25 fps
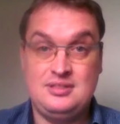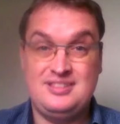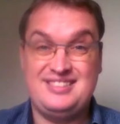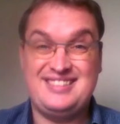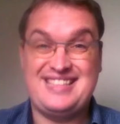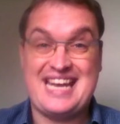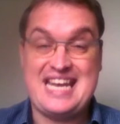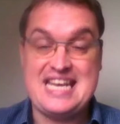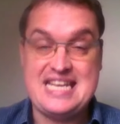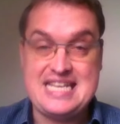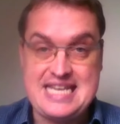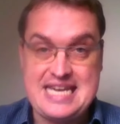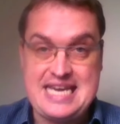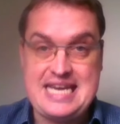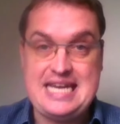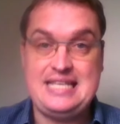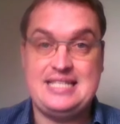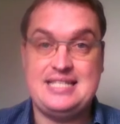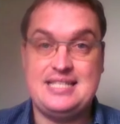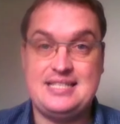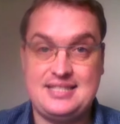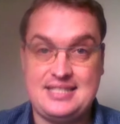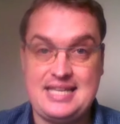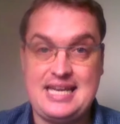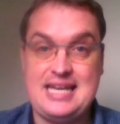They need
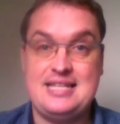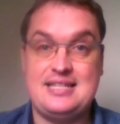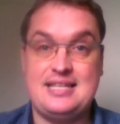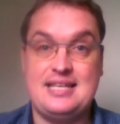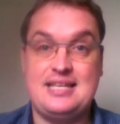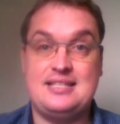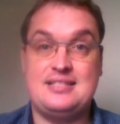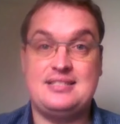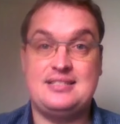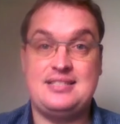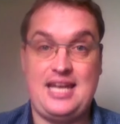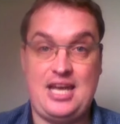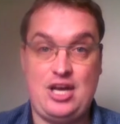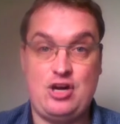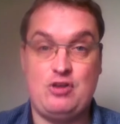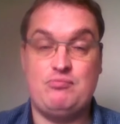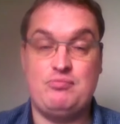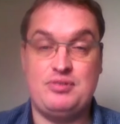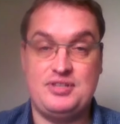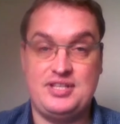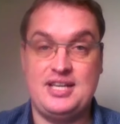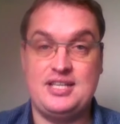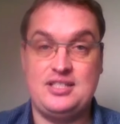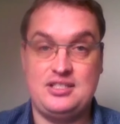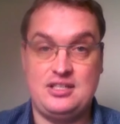to see this to help
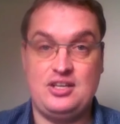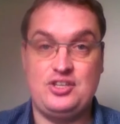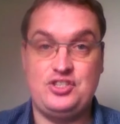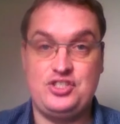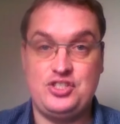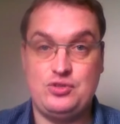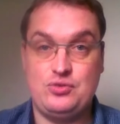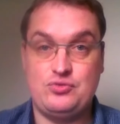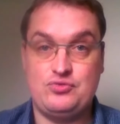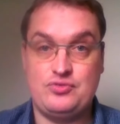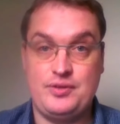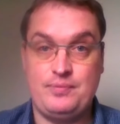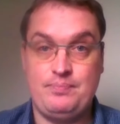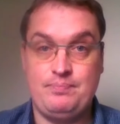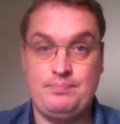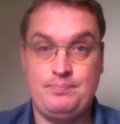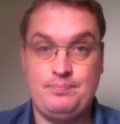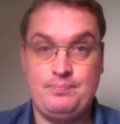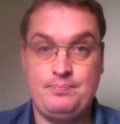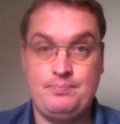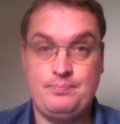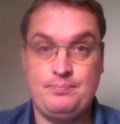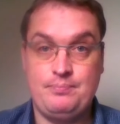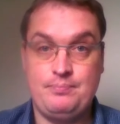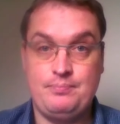protect our children.
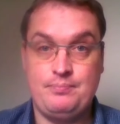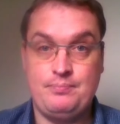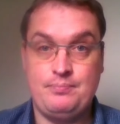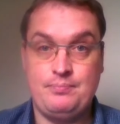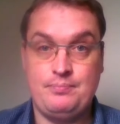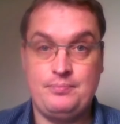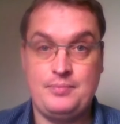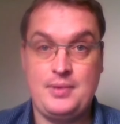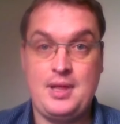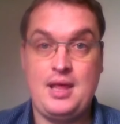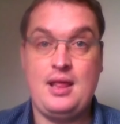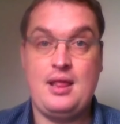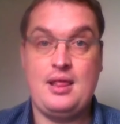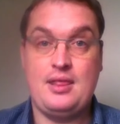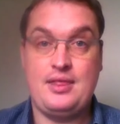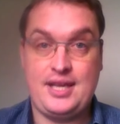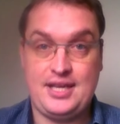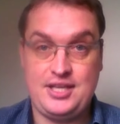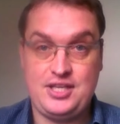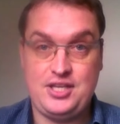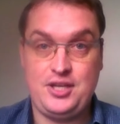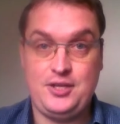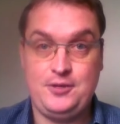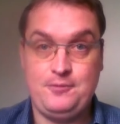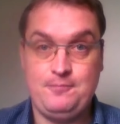
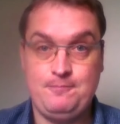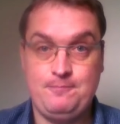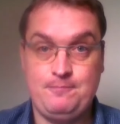Thank you.